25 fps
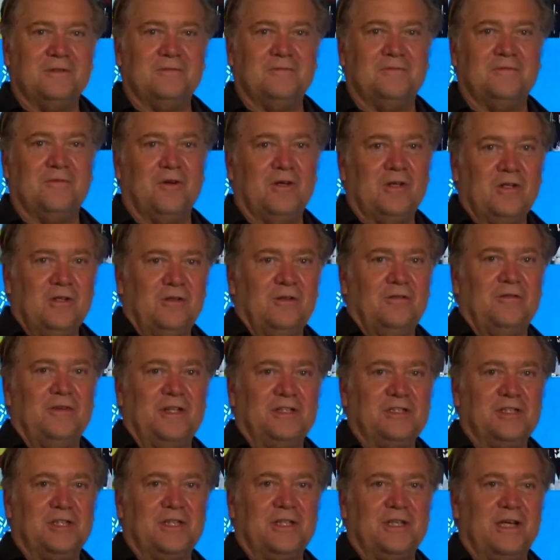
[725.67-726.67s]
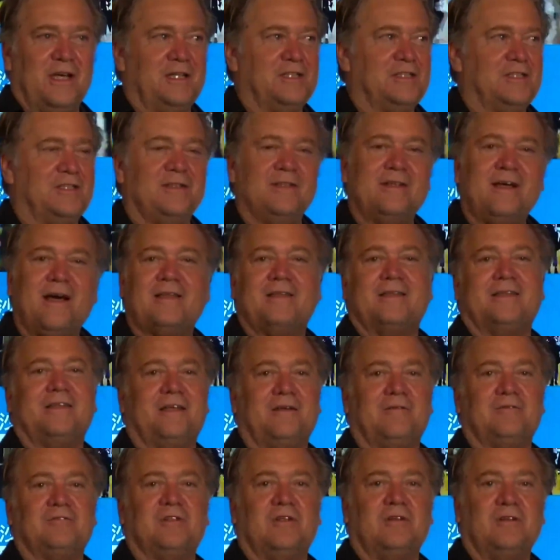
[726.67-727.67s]
There's very little vegetation.
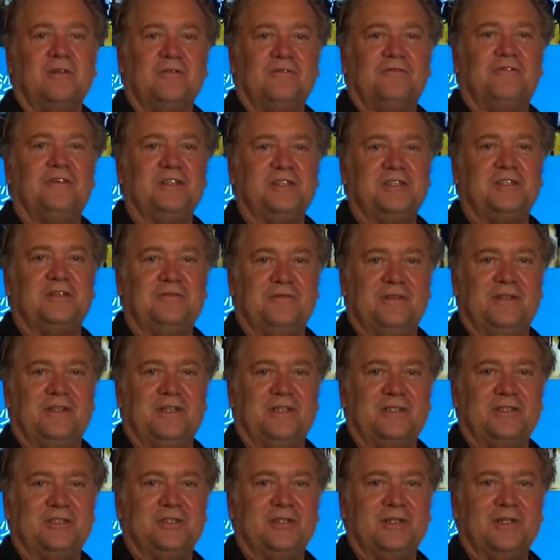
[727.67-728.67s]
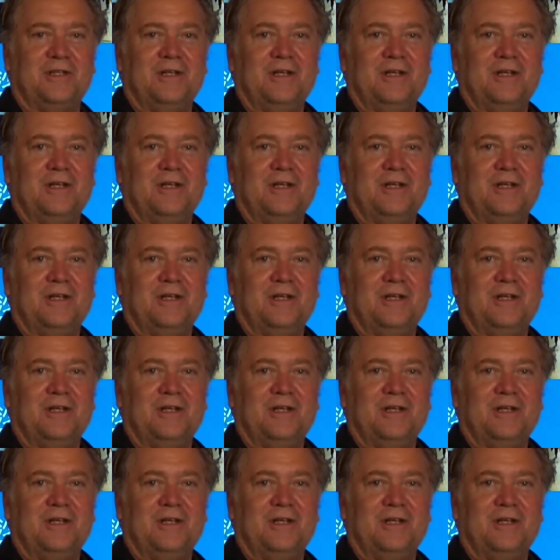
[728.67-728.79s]
Nothing. It was a little fishing village.